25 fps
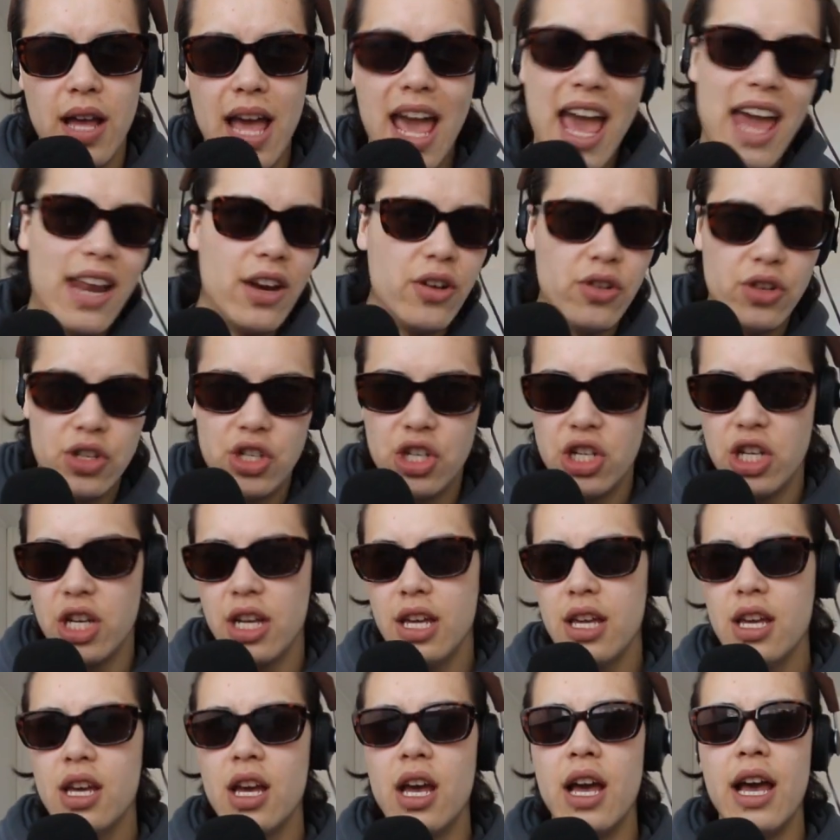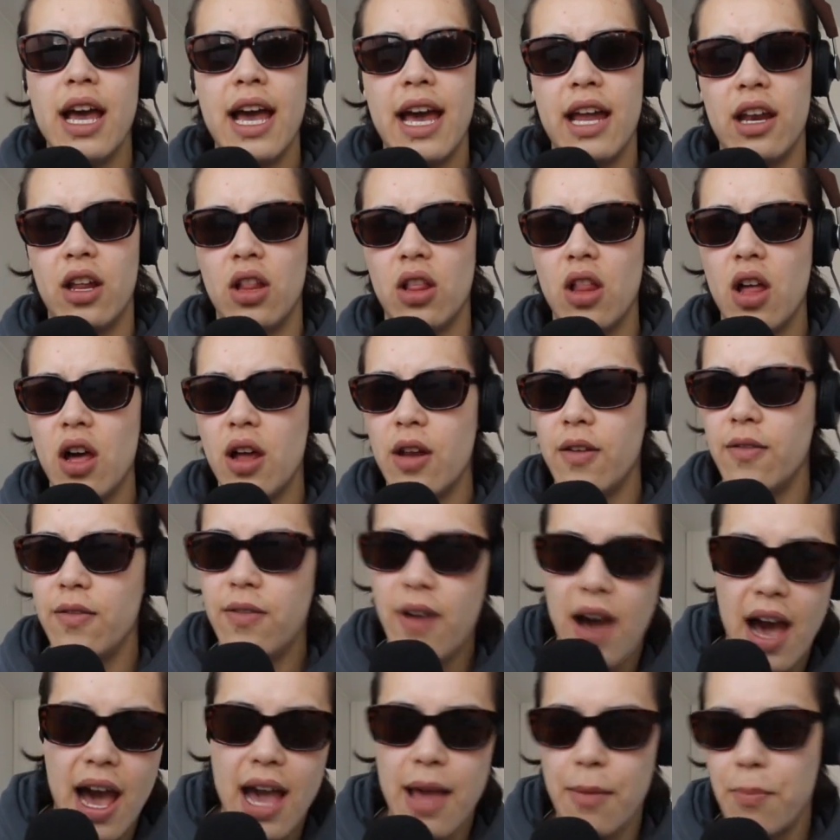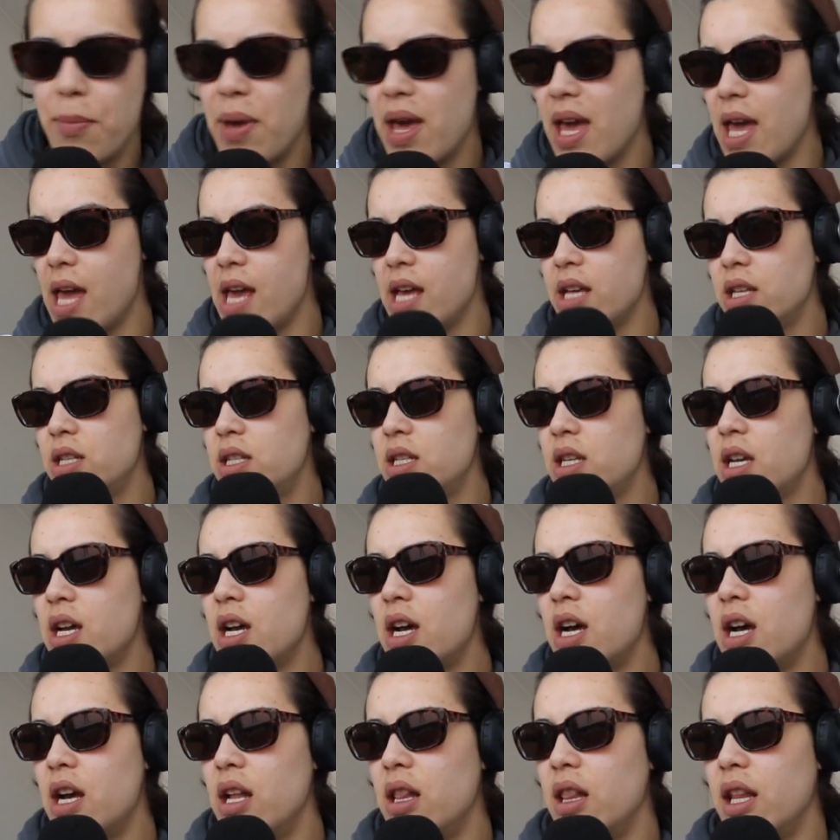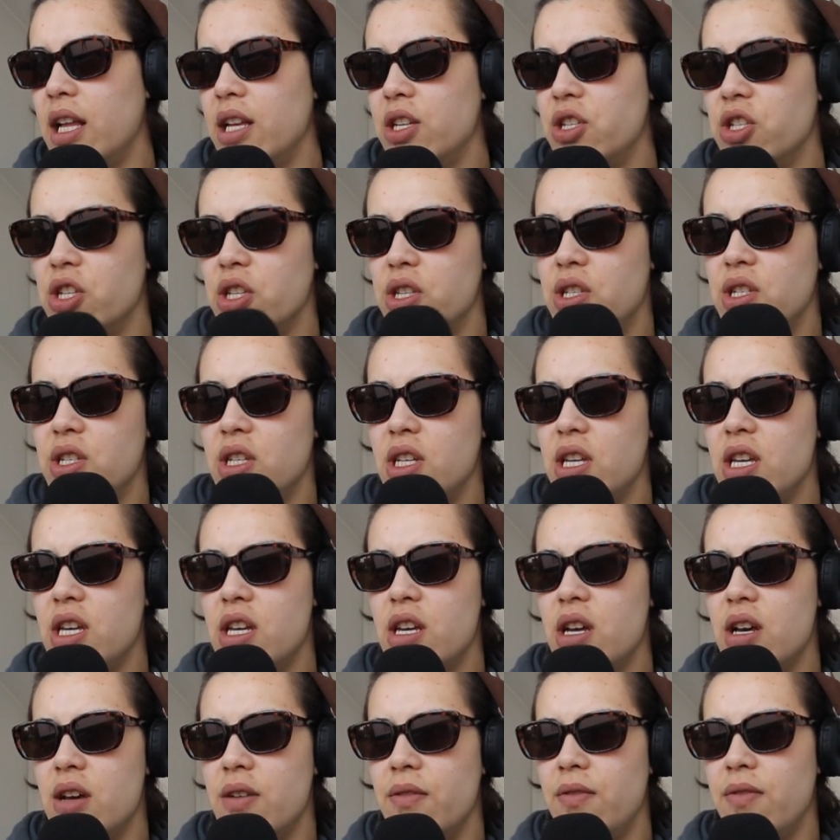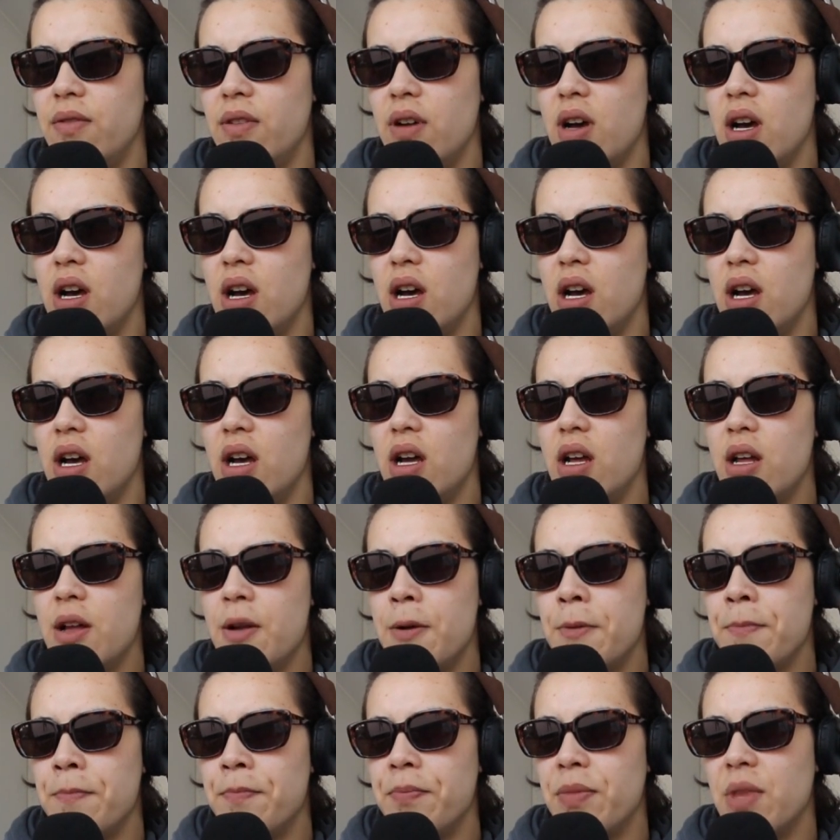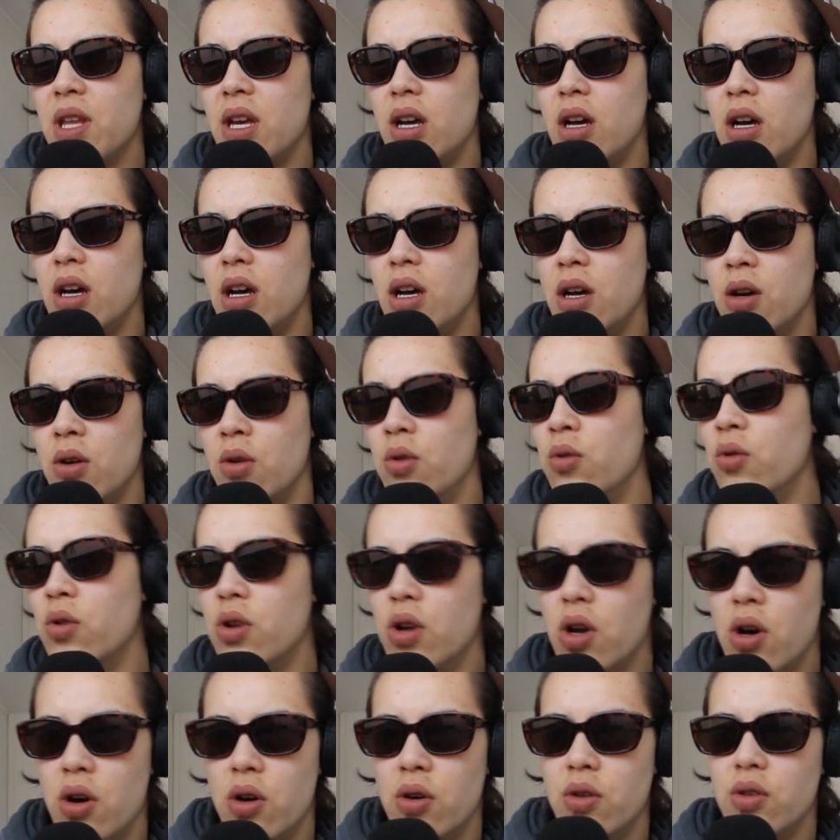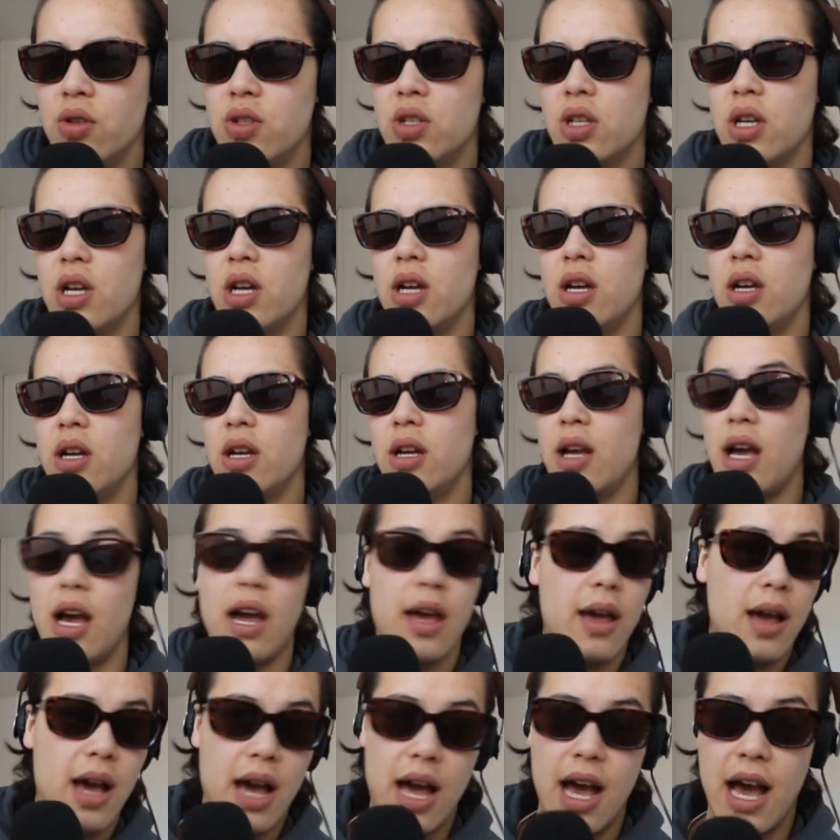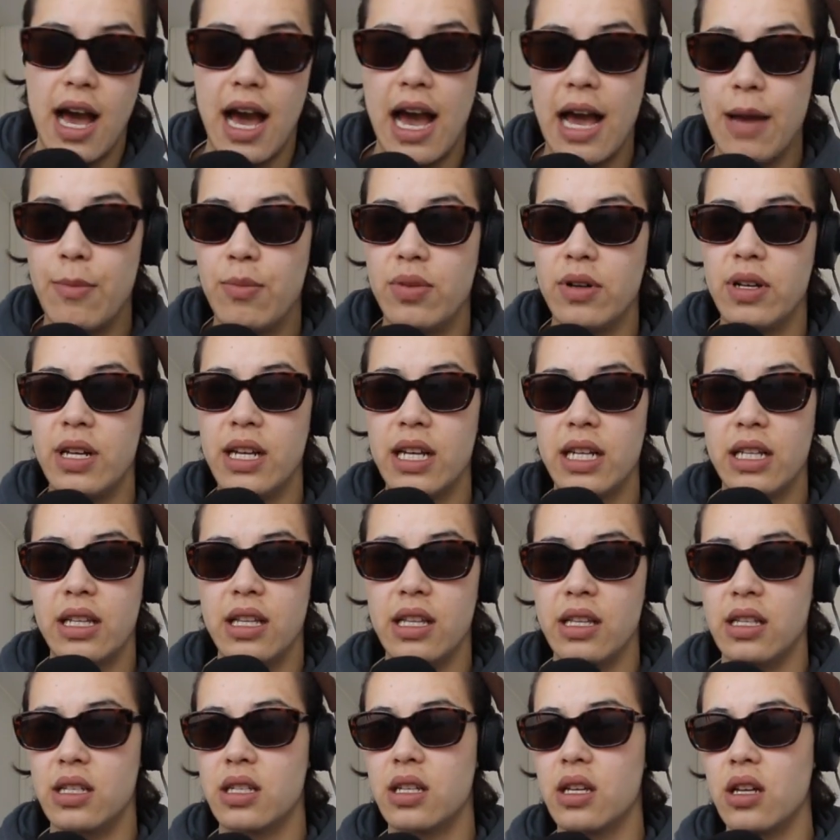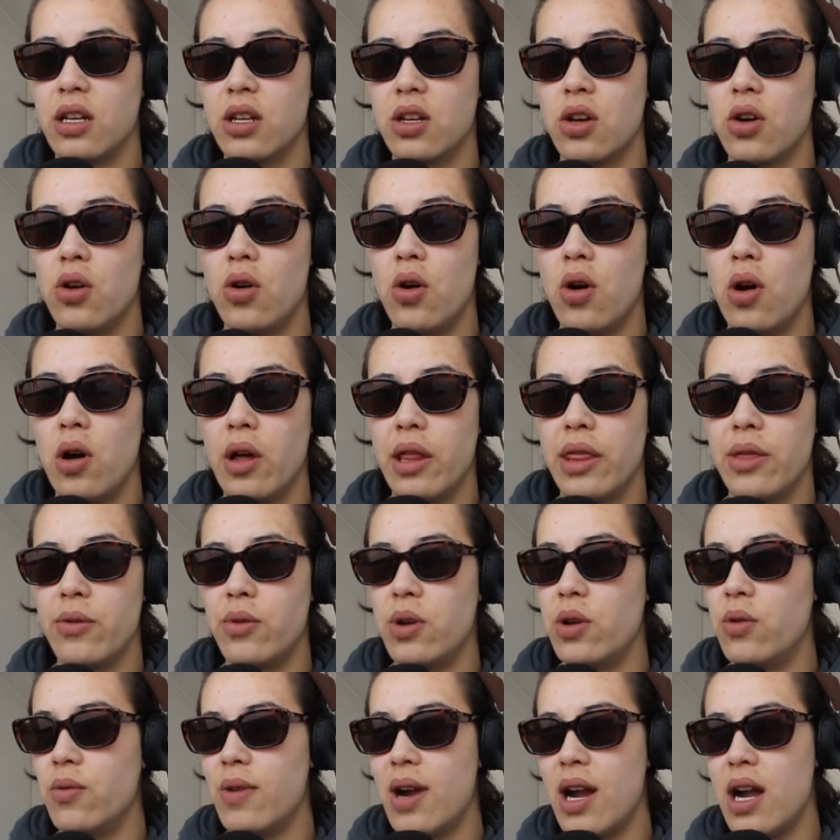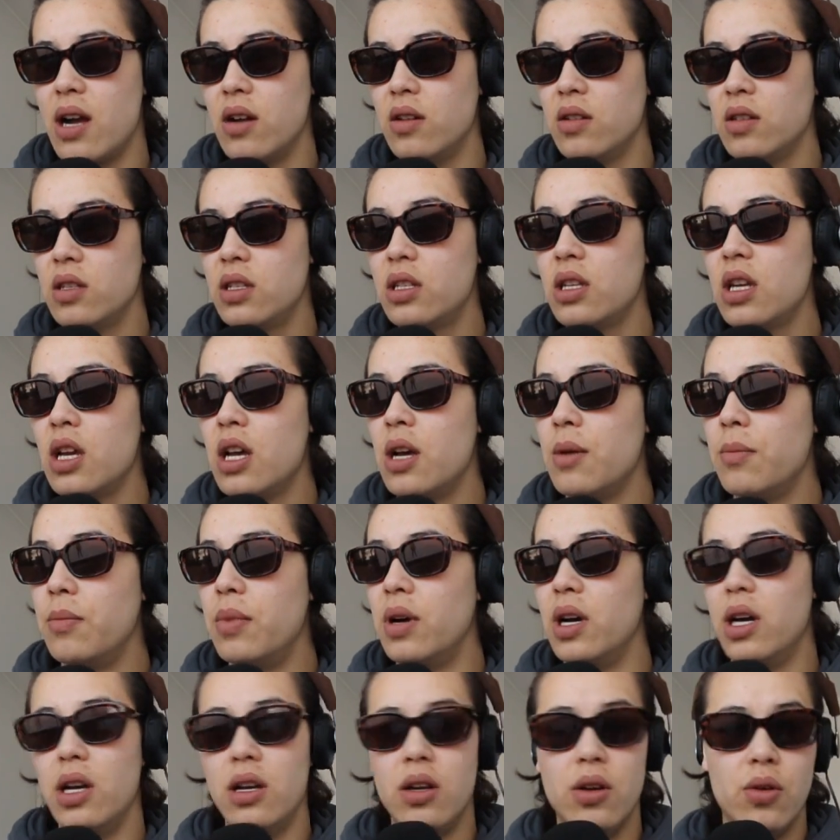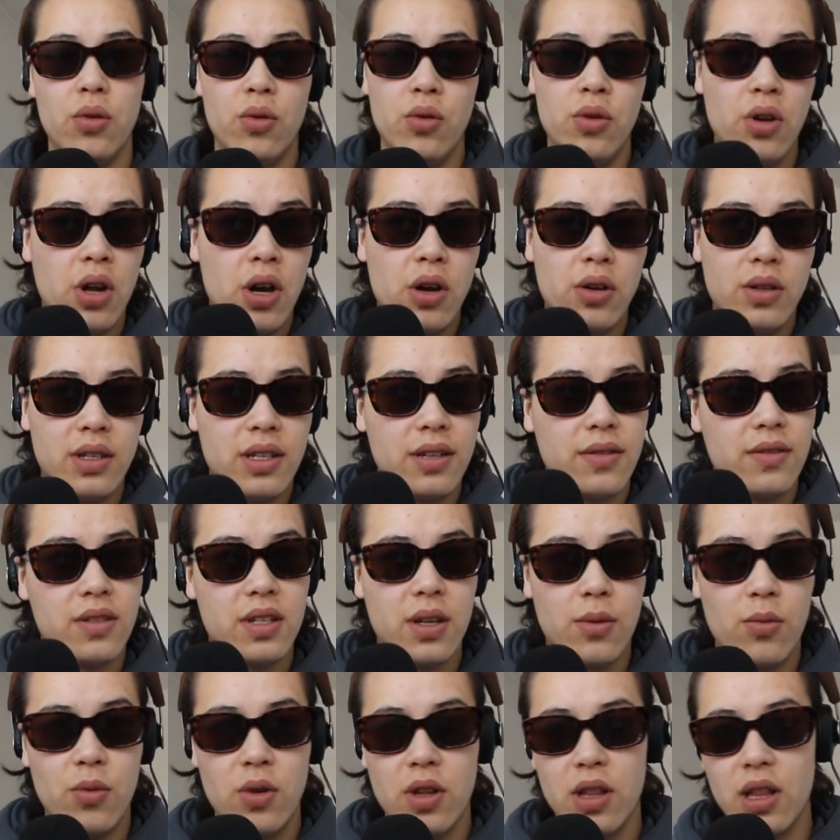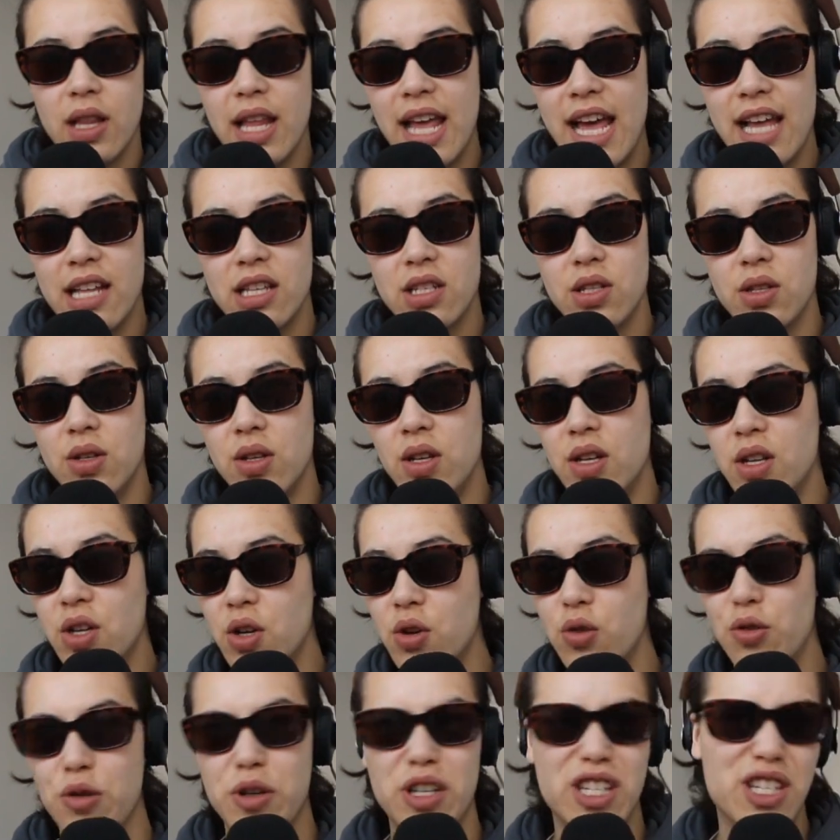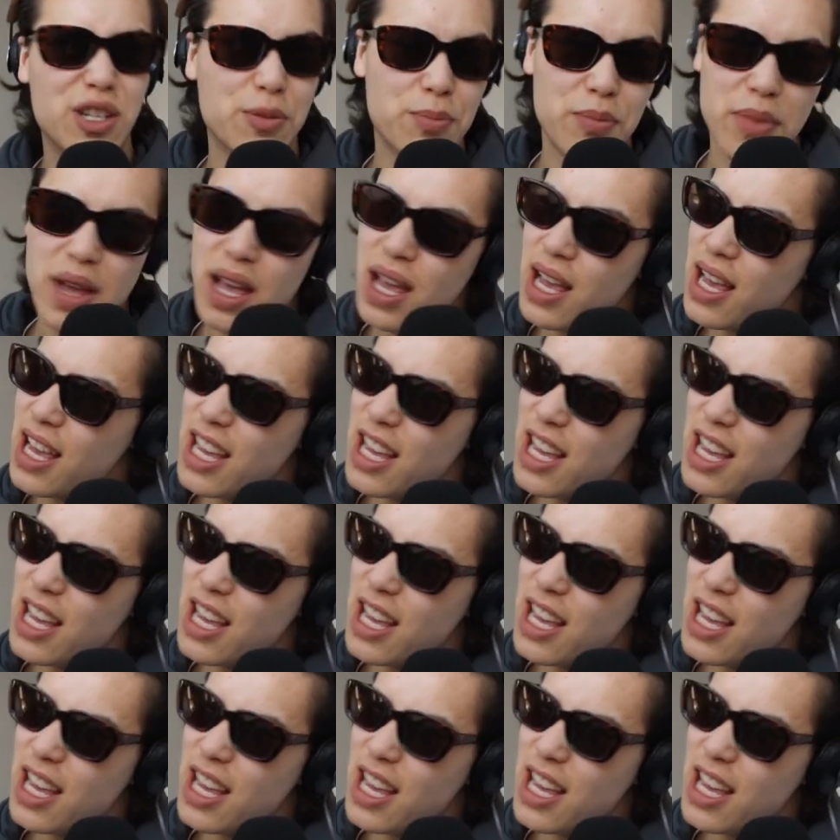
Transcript: energy and a lot of high pace. Let's just see if who goes. I predict this is gonna go all 3 rounds, but who knows if someone lands a crisp